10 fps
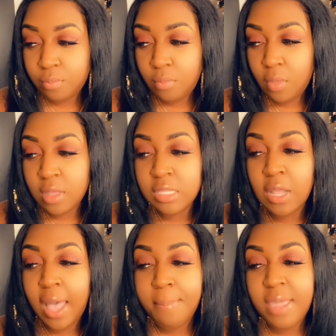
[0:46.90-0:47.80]
So
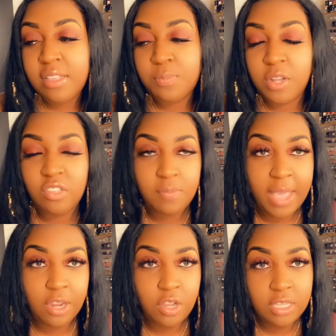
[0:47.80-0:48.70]
I made this purchase back in
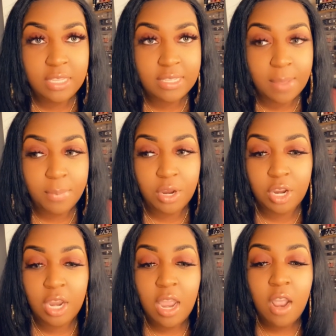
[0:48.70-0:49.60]
early December
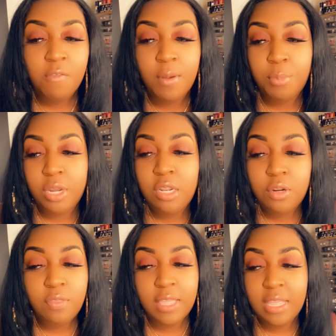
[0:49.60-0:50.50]
from
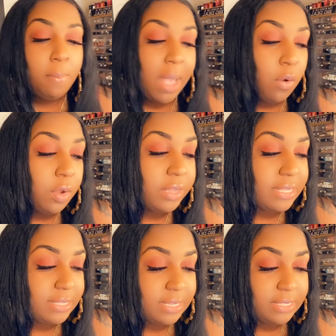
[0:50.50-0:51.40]
PrettyLittleThing. My order
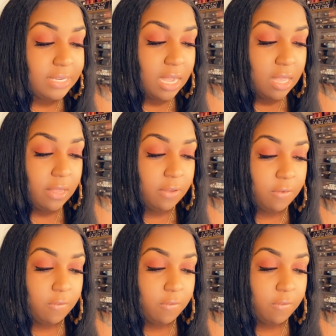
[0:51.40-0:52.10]
consisted of